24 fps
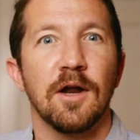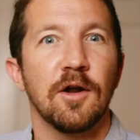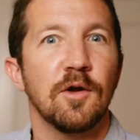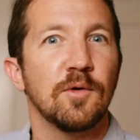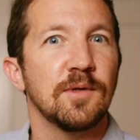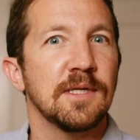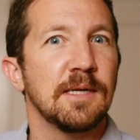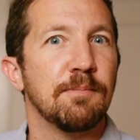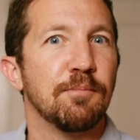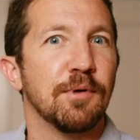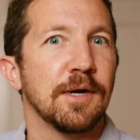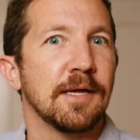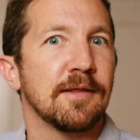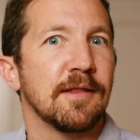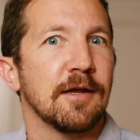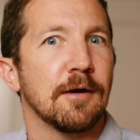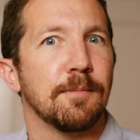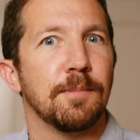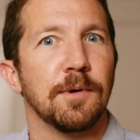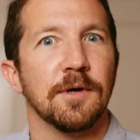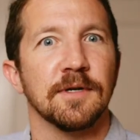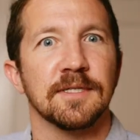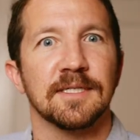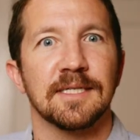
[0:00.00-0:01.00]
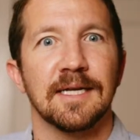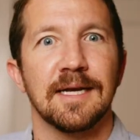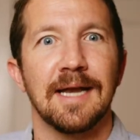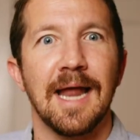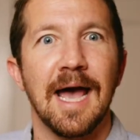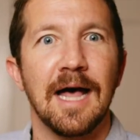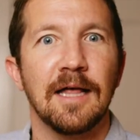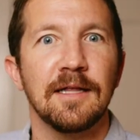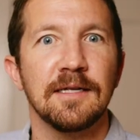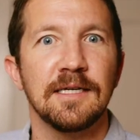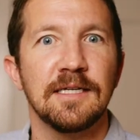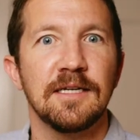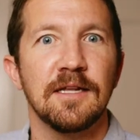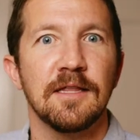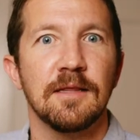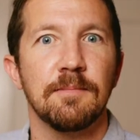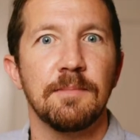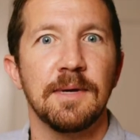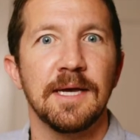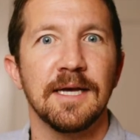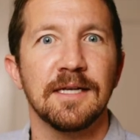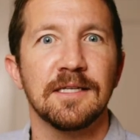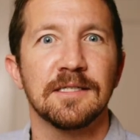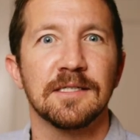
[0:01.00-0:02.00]
only bring their personality to the
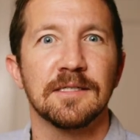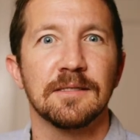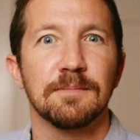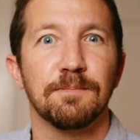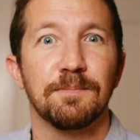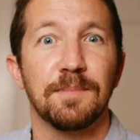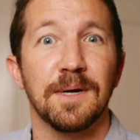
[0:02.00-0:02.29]
mix,